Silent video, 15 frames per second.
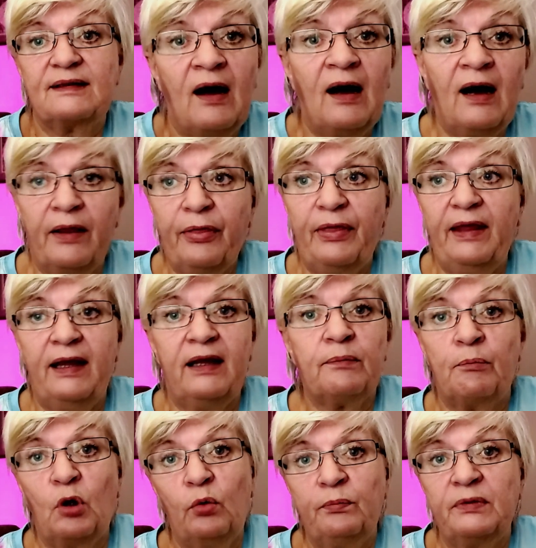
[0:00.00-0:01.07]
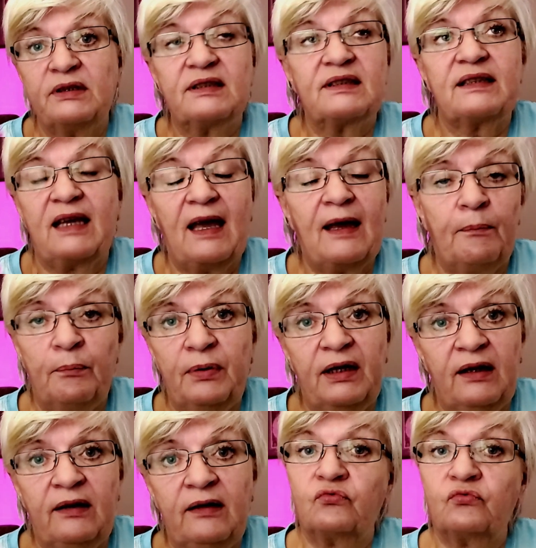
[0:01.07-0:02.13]
I think moments can
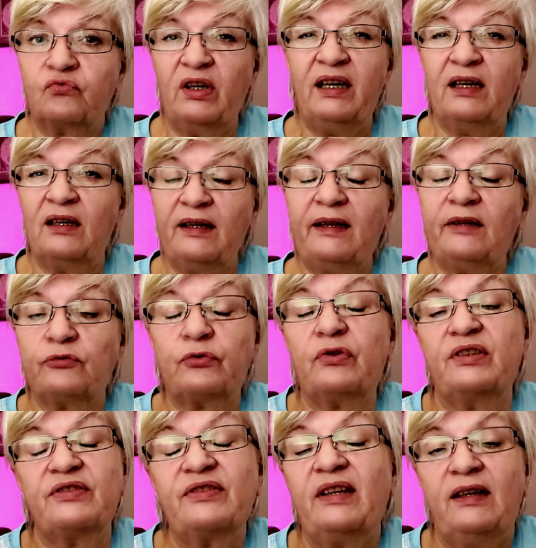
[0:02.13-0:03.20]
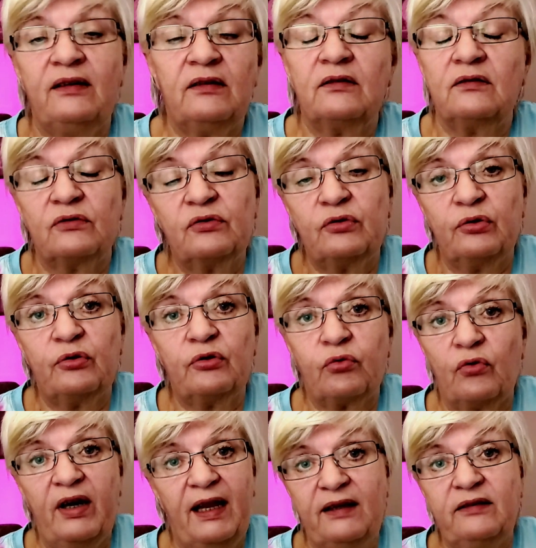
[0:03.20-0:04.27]
be really interesting to
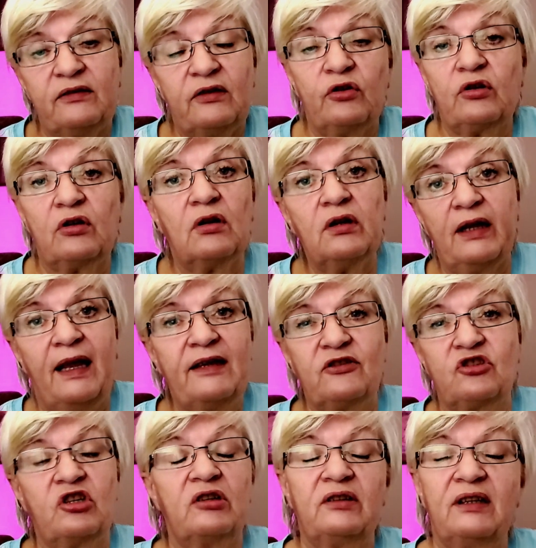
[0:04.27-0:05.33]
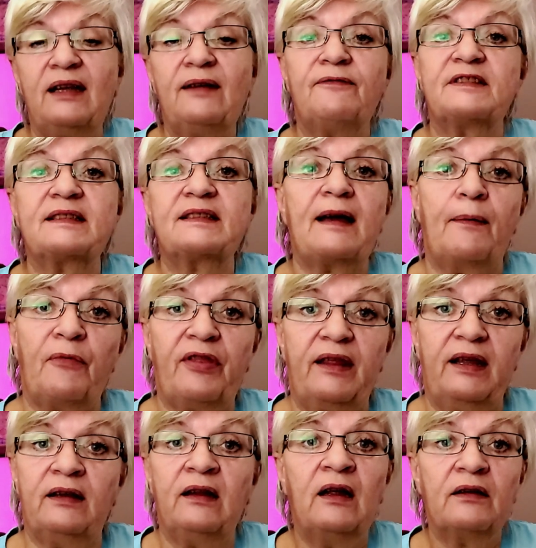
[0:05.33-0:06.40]
create a collection if
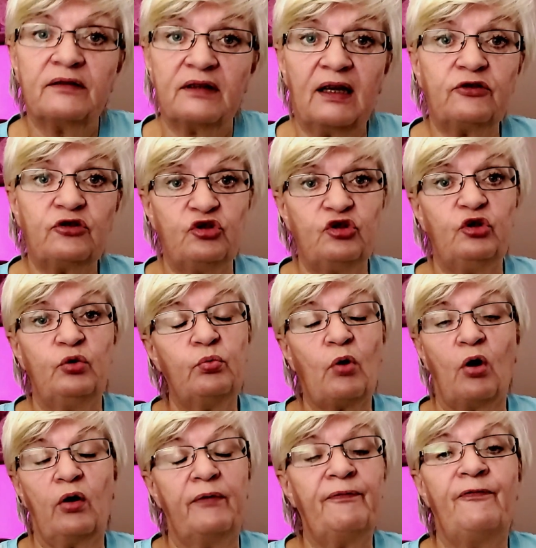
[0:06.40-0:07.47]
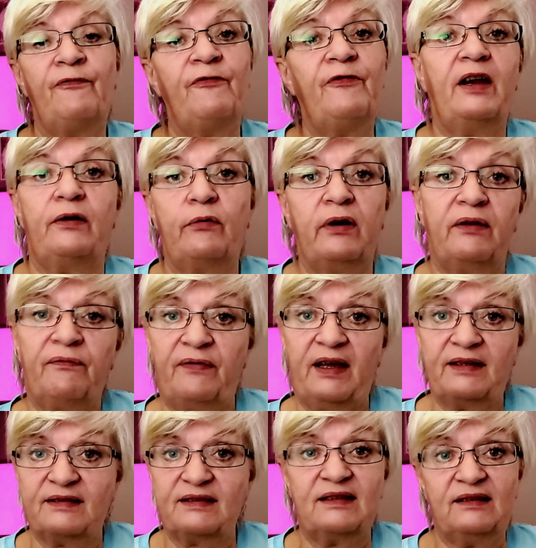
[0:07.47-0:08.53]
something that you are very
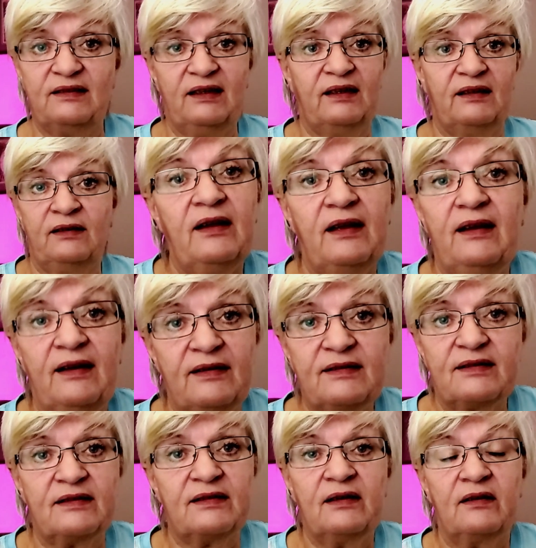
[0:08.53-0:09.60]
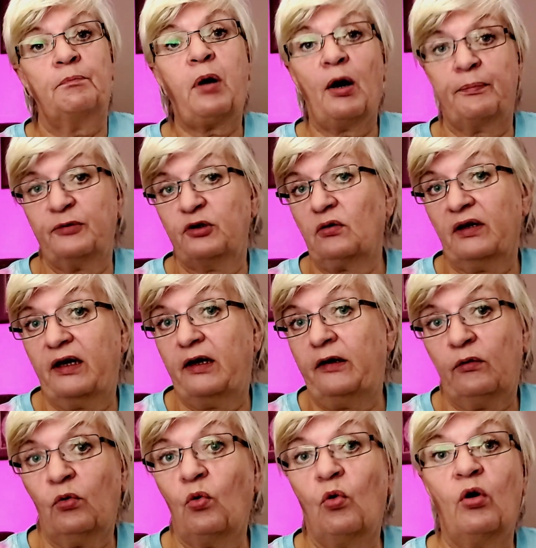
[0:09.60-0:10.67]
invested in is popular
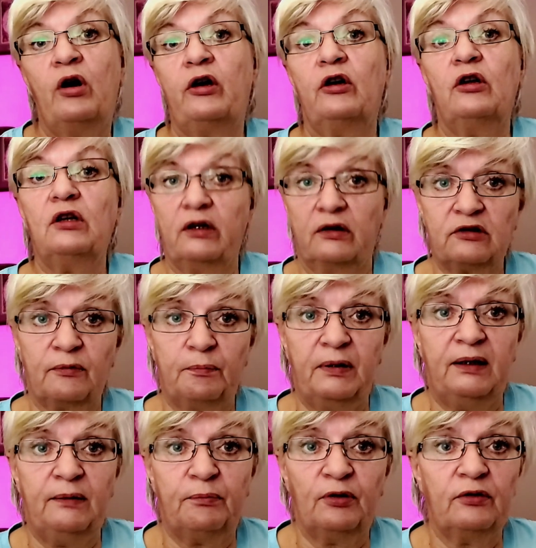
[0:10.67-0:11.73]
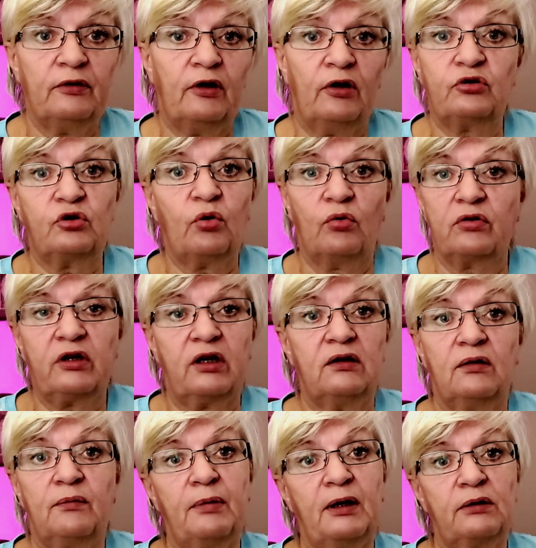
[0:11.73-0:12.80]
or a lot of people are talking
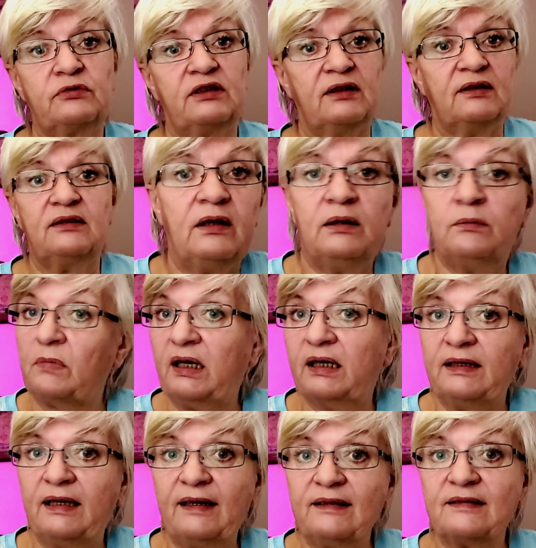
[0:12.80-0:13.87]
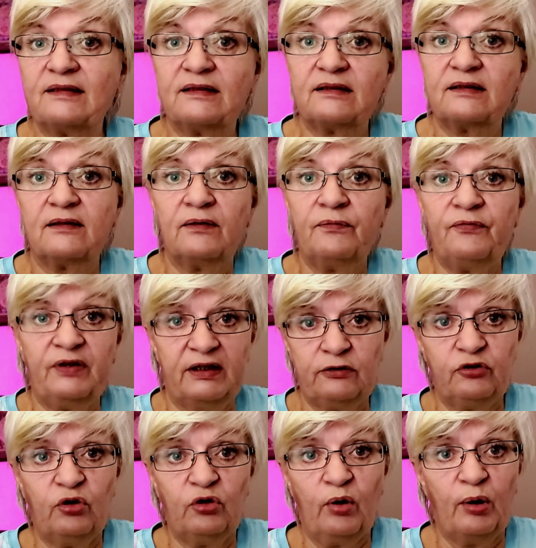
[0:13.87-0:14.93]
about it. In my next
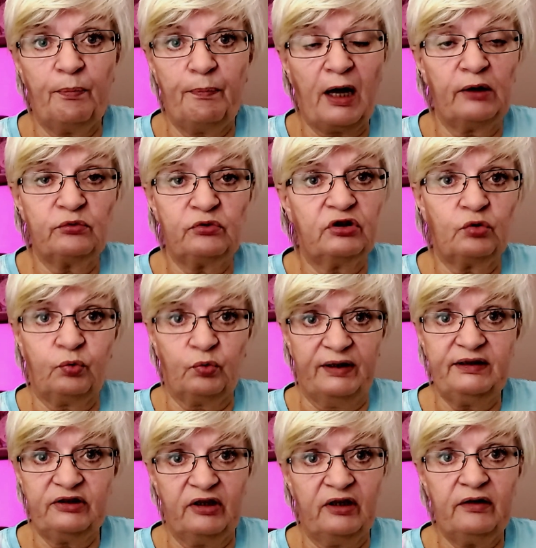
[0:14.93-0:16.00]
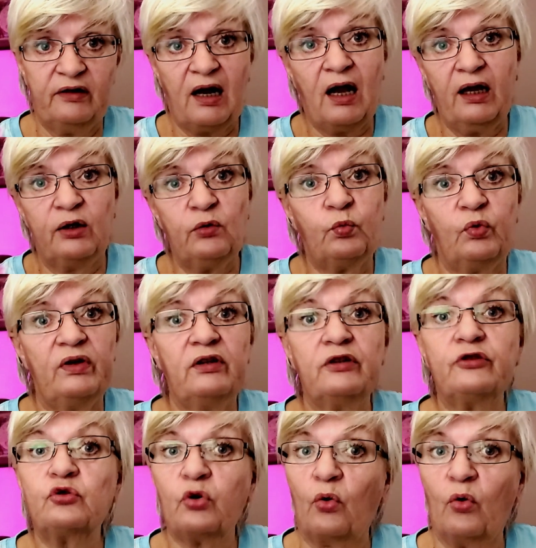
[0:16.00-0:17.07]
video about Twitter, I will
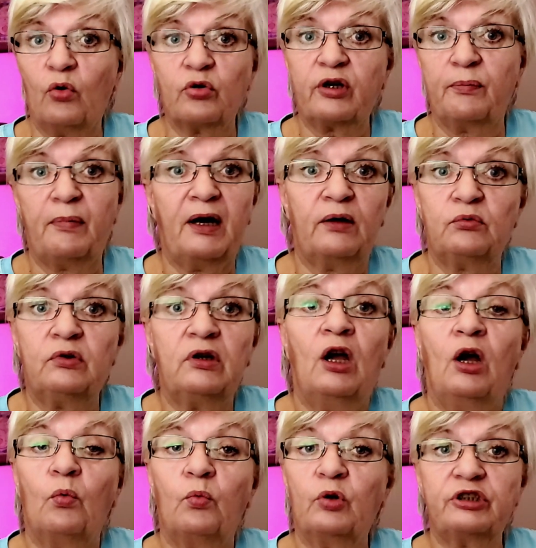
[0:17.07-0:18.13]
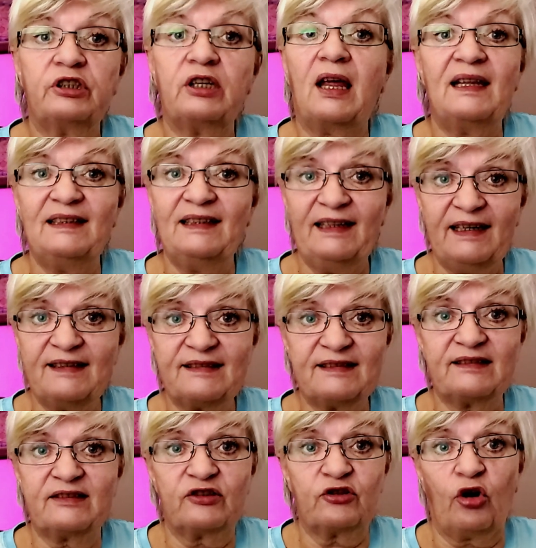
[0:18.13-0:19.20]
talk about what
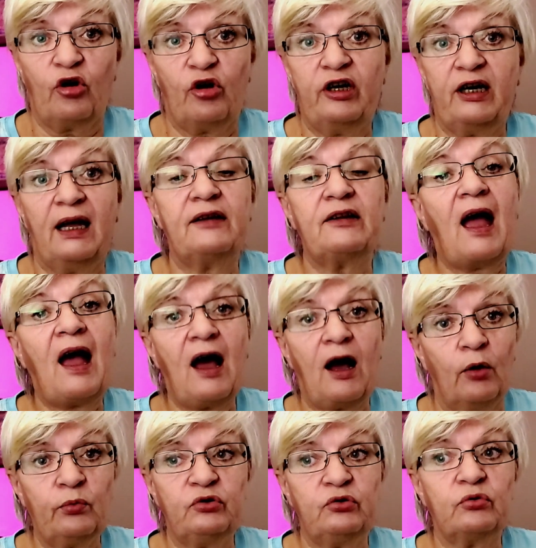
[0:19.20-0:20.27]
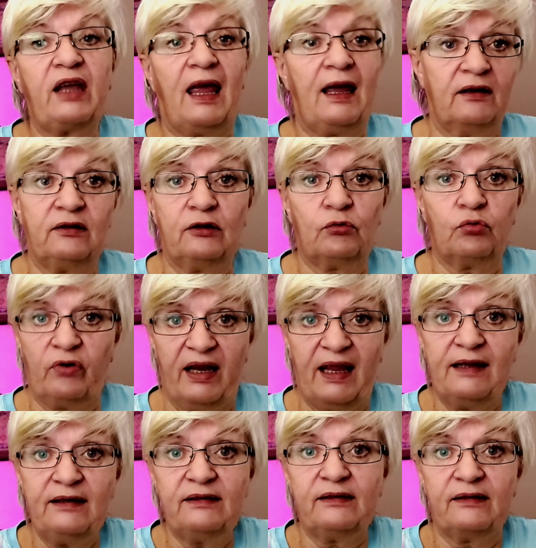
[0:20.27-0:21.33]
lists are and how you can
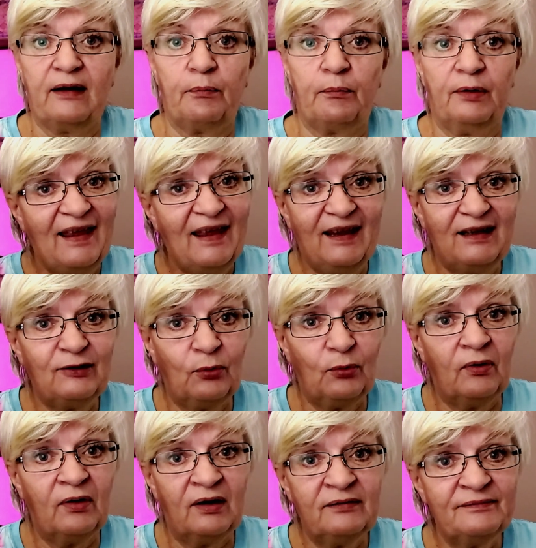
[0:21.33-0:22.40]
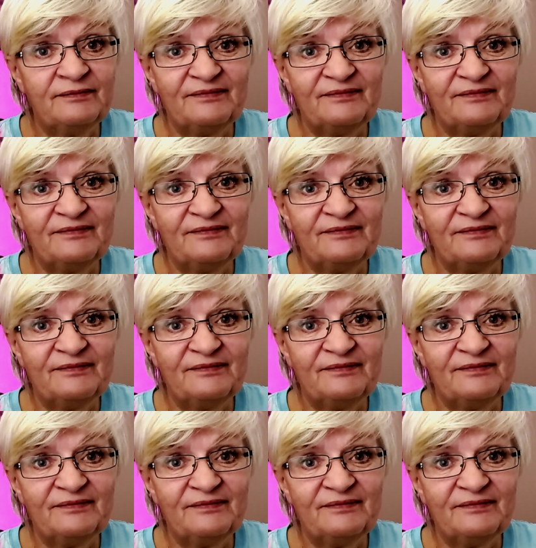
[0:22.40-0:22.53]
create them. Hey, Doa!